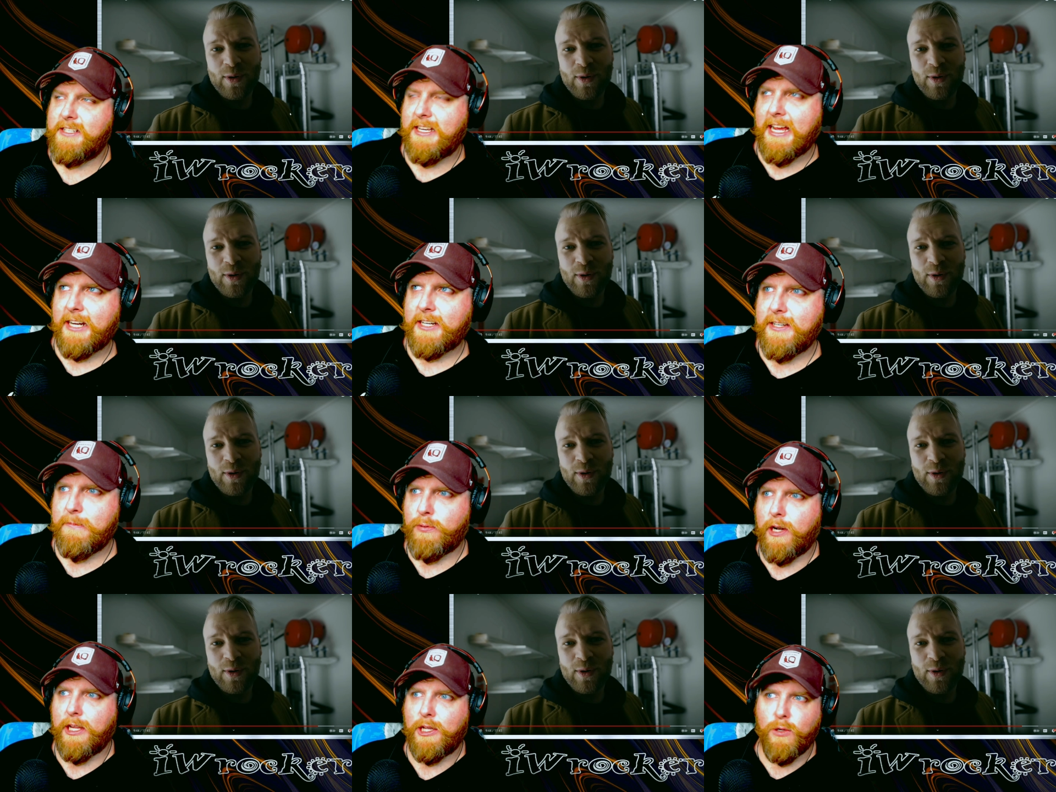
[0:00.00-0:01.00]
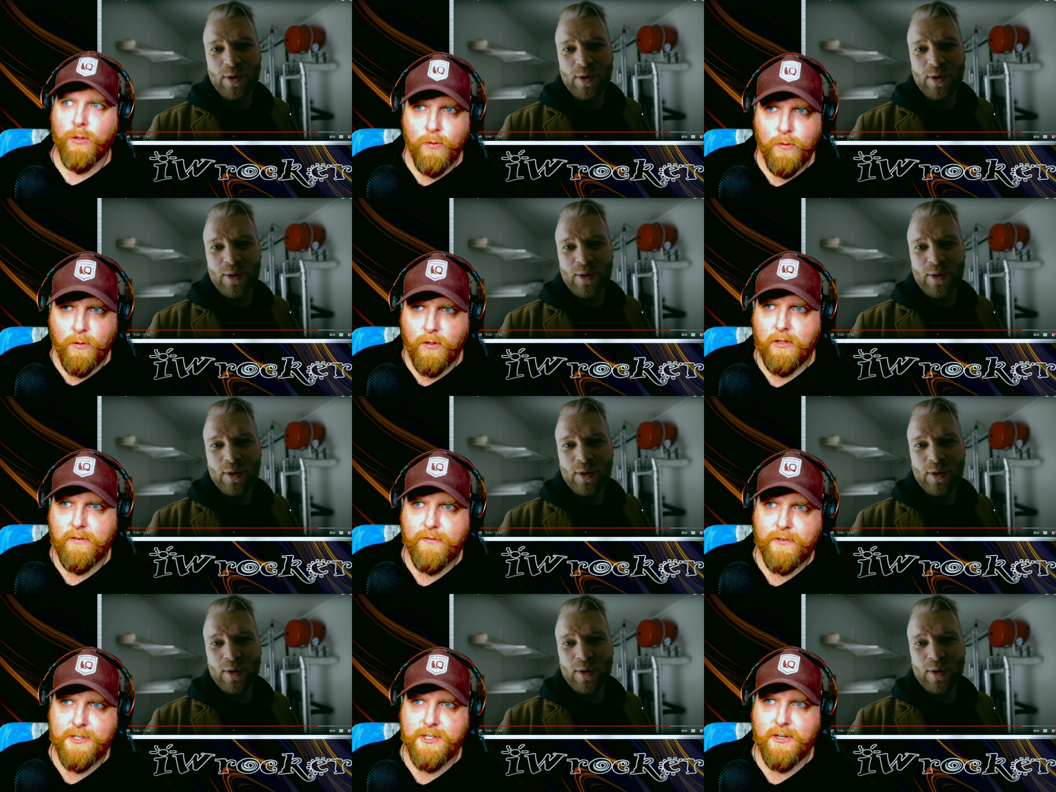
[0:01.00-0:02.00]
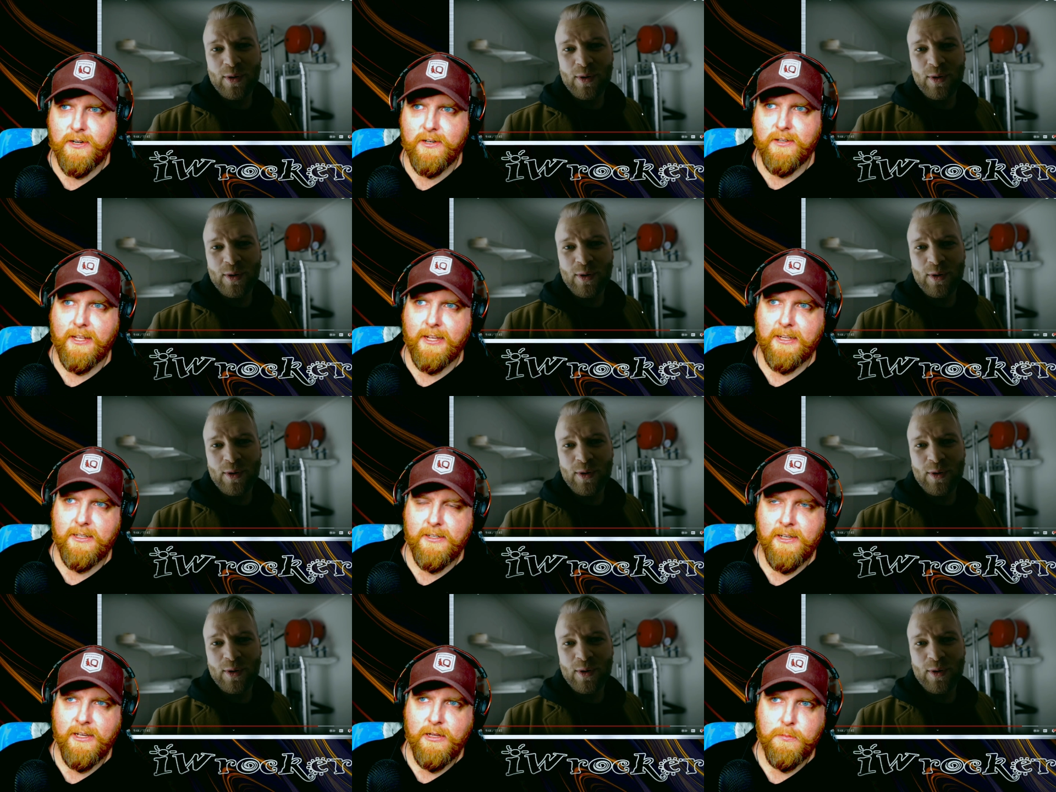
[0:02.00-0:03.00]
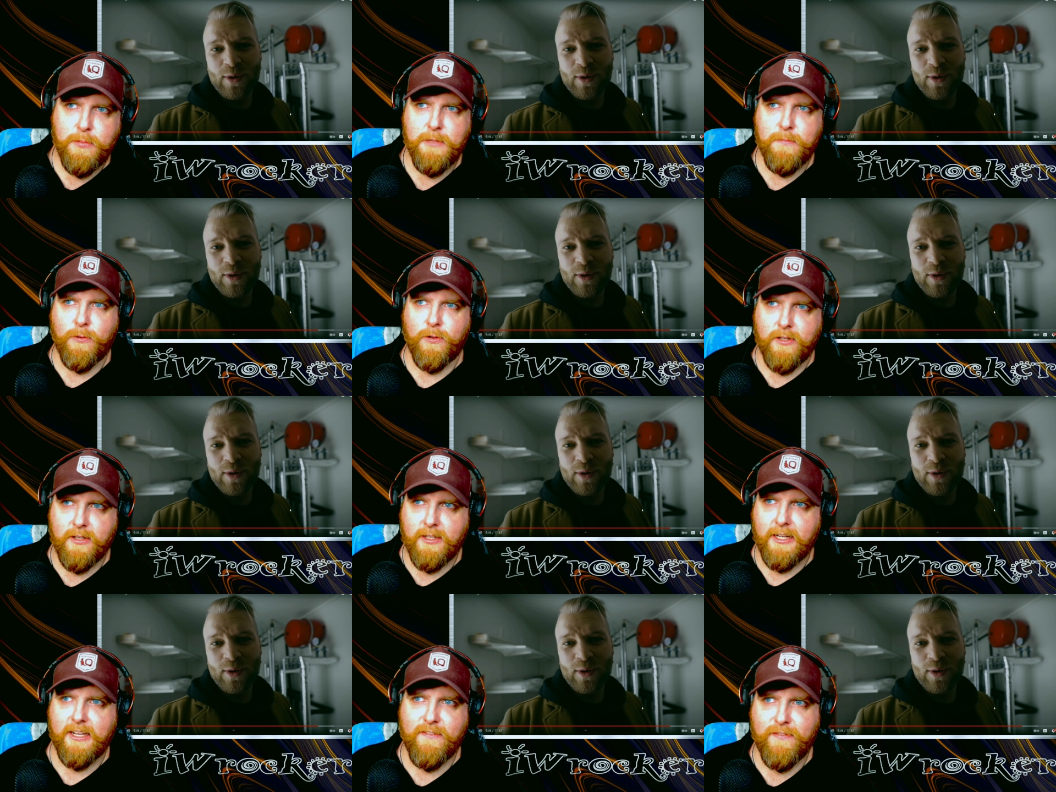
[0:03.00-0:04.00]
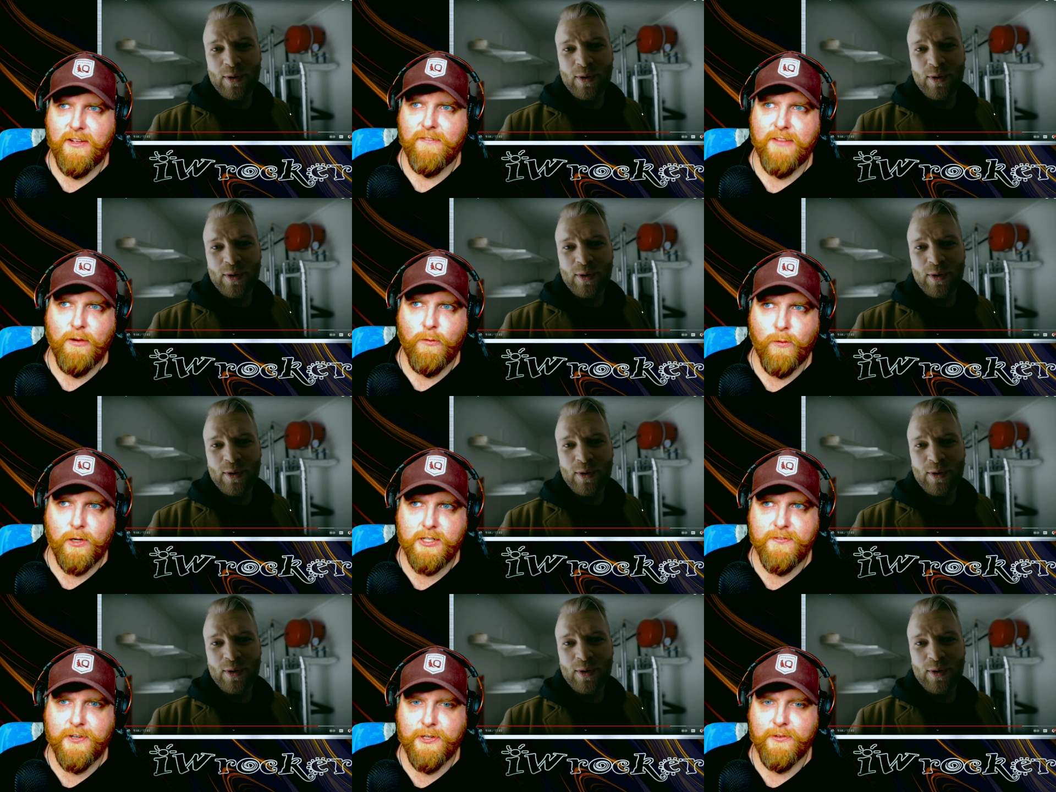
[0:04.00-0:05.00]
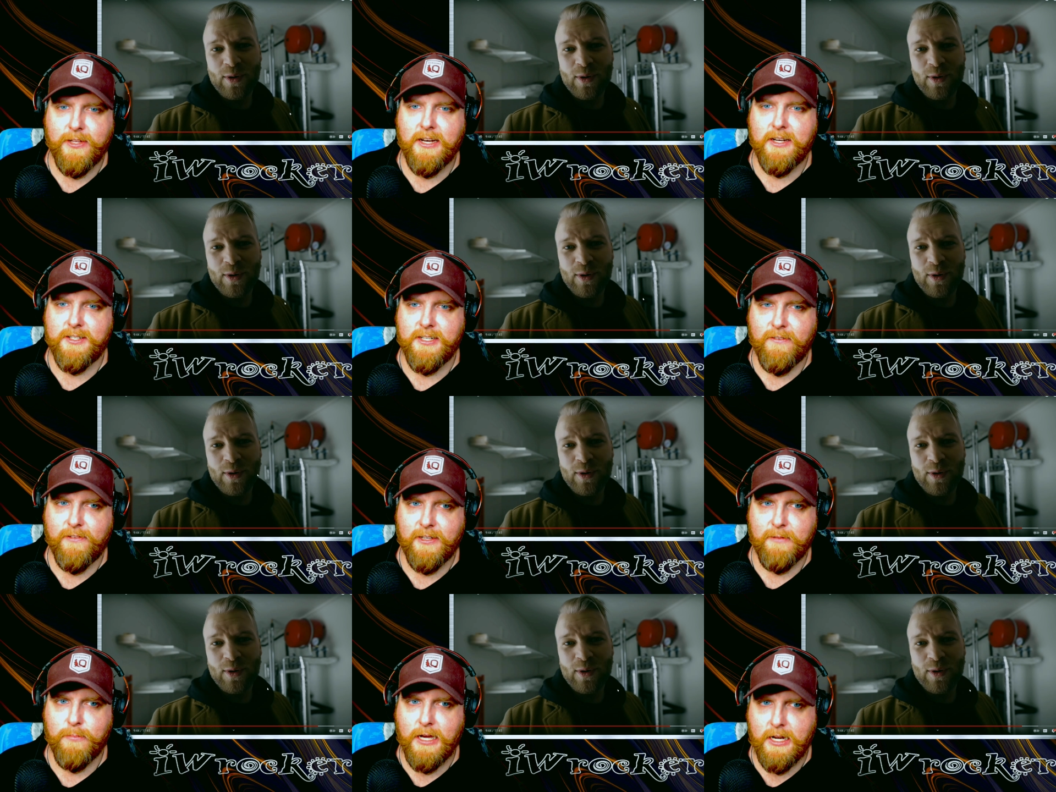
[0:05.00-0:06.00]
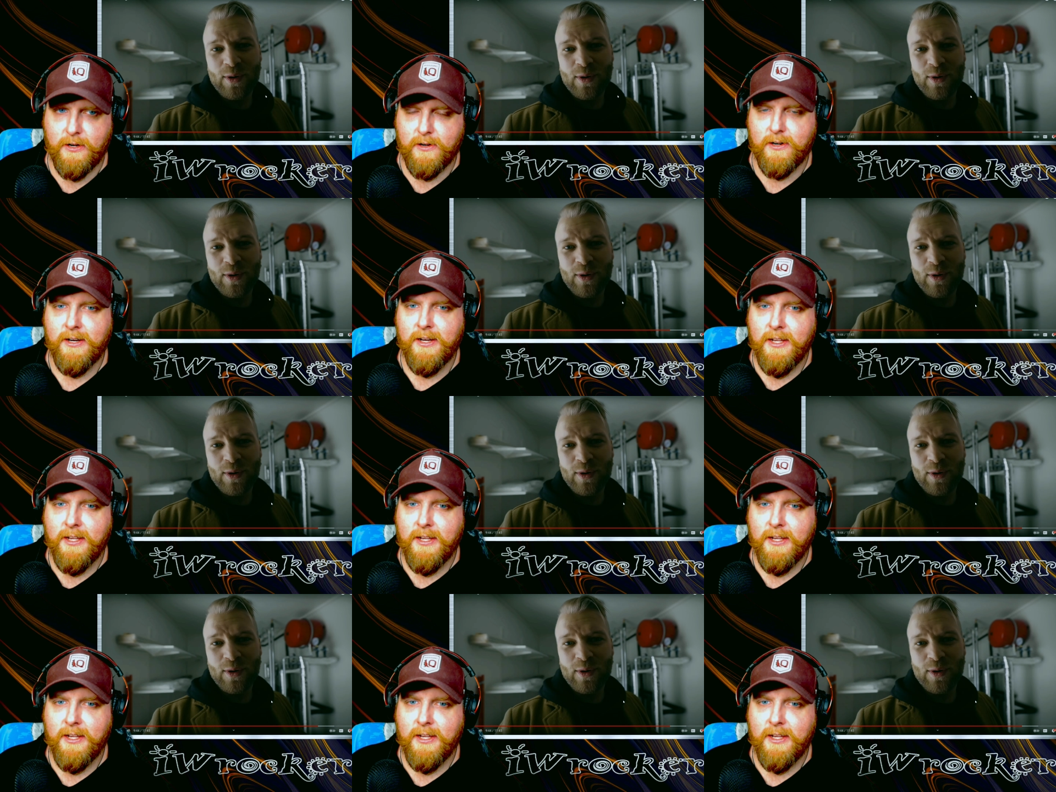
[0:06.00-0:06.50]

Speaker 1: actually pretty cool for certain, like, people. Like, if that works for you, that is definitely better.